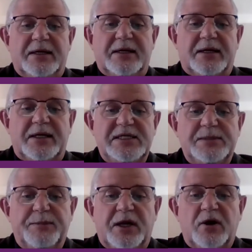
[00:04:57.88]

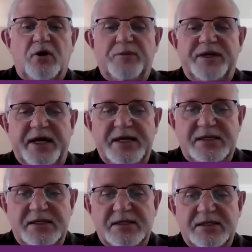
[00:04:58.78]
reasonable
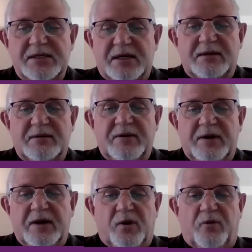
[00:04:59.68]
accommodations are,
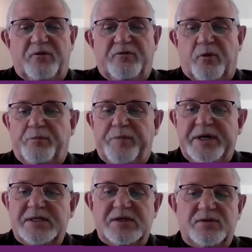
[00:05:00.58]
or
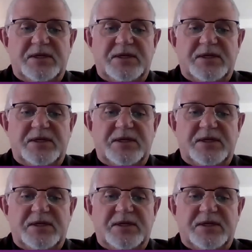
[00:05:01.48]
persons with